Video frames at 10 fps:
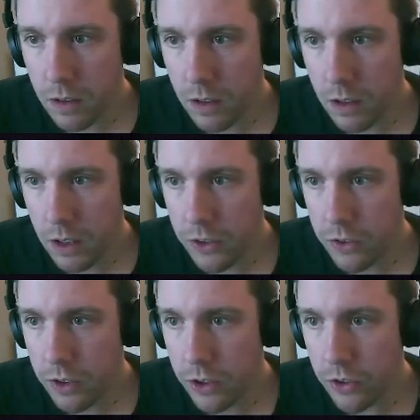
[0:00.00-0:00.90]

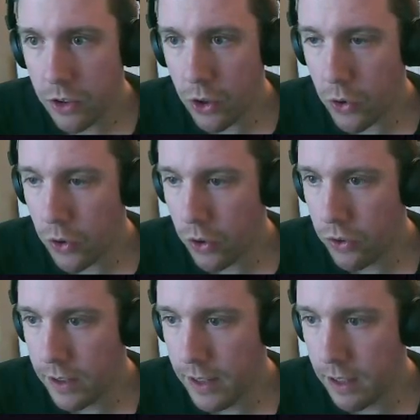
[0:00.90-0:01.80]
Literally just across
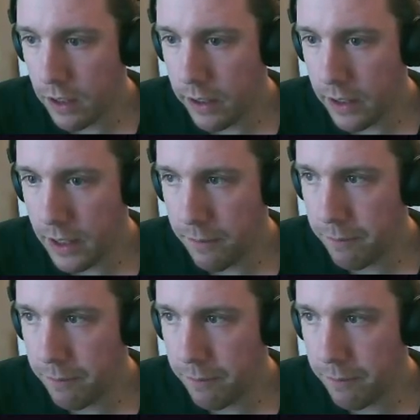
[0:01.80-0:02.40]
there like that.